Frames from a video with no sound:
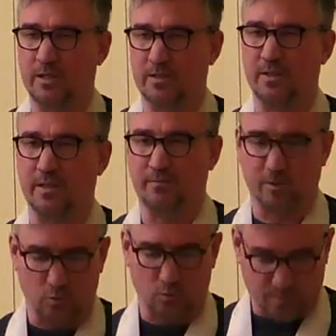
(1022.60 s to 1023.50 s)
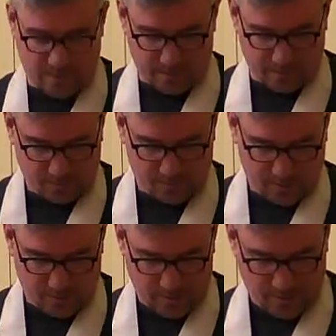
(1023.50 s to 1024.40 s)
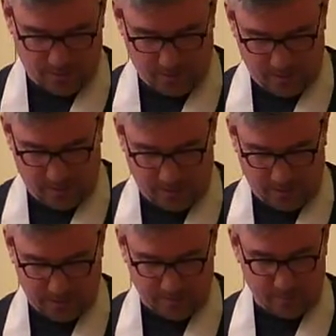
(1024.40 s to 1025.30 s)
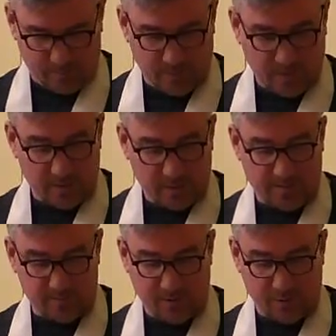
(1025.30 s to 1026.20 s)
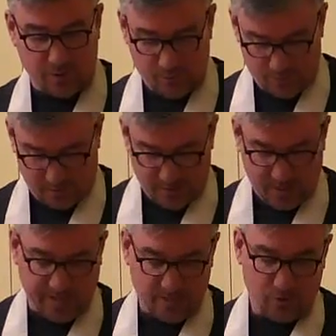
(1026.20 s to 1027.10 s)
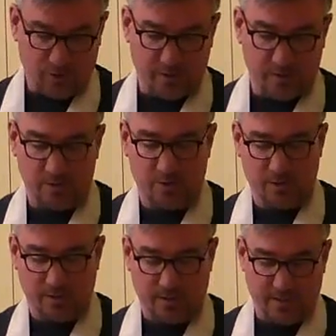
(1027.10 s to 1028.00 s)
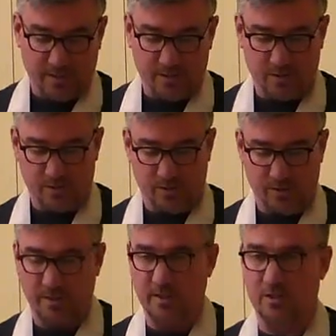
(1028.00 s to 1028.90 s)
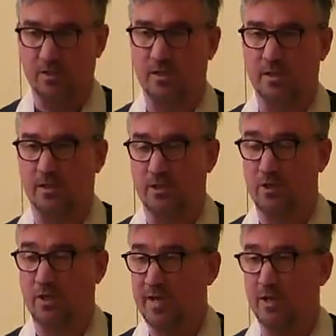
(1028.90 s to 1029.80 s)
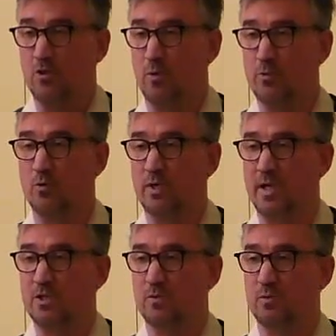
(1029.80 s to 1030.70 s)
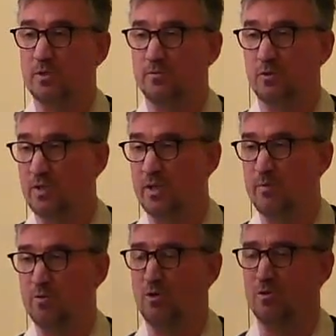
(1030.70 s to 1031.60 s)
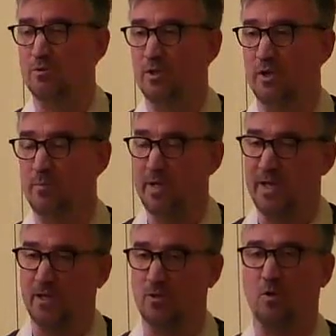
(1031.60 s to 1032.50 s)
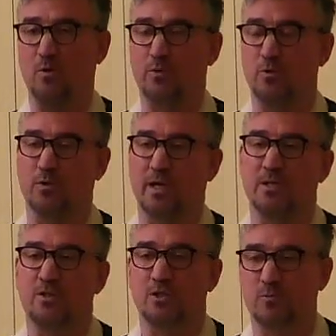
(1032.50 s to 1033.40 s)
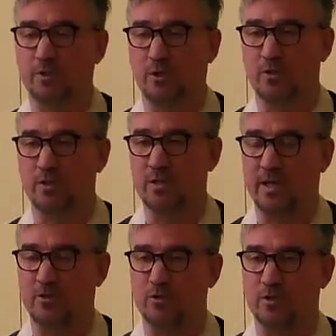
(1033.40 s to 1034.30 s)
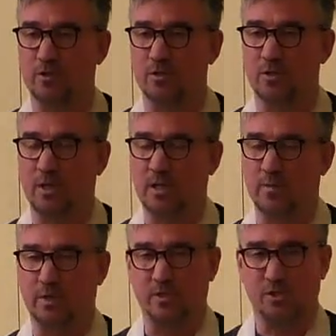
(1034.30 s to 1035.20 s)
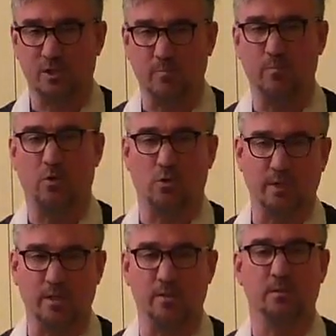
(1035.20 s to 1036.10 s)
the difficult parts. Having good intentions is you can make a lot of progress with, don't get me wrong, you can make a lot of progress with good intentions. But at some point,